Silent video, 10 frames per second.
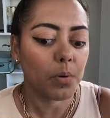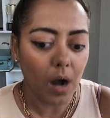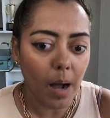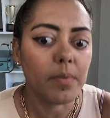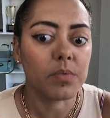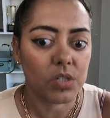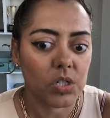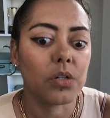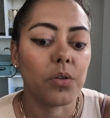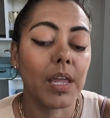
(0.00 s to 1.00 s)
problems are
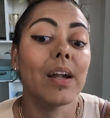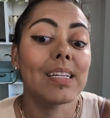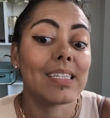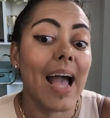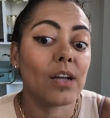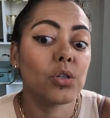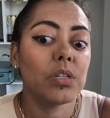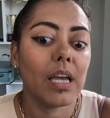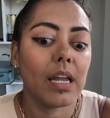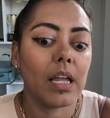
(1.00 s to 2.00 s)
still there. And it's
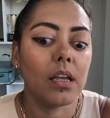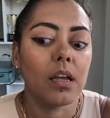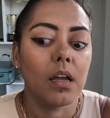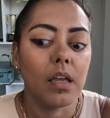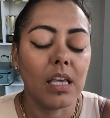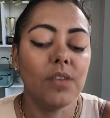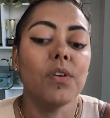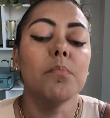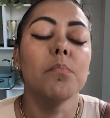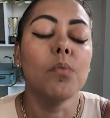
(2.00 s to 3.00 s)
actually getting
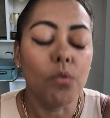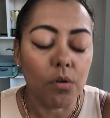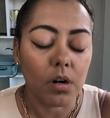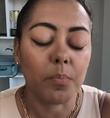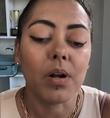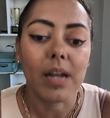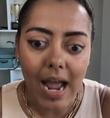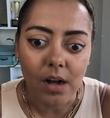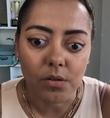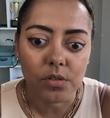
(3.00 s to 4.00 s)
even more
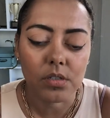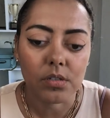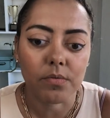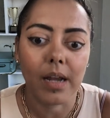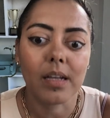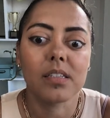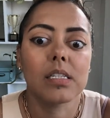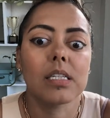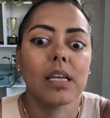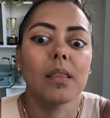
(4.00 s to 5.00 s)
pronounced, right? Because
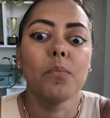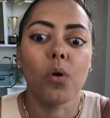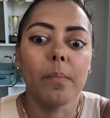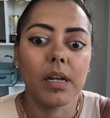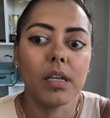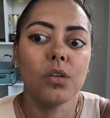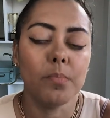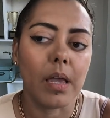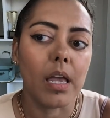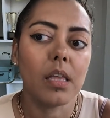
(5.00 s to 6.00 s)
it's like the more money you
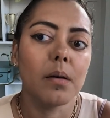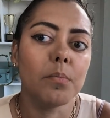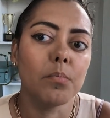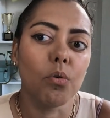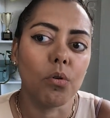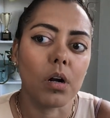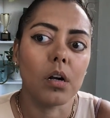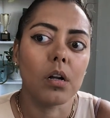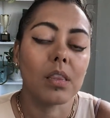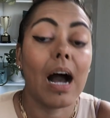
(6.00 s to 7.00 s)
make, the
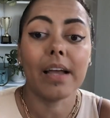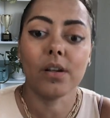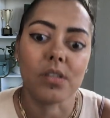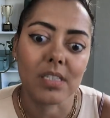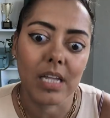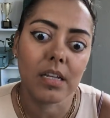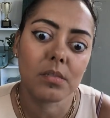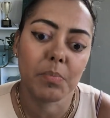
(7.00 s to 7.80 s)
more, the higher the stakes